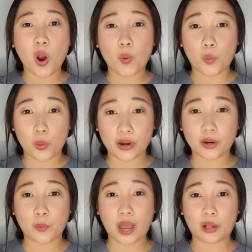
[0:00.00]
work
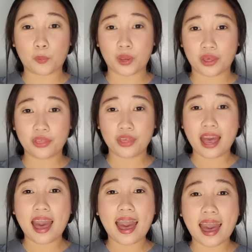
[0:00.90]
well with,
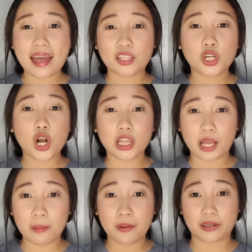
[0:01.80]
and
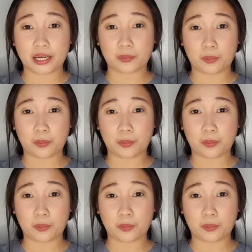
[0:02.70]
collaborate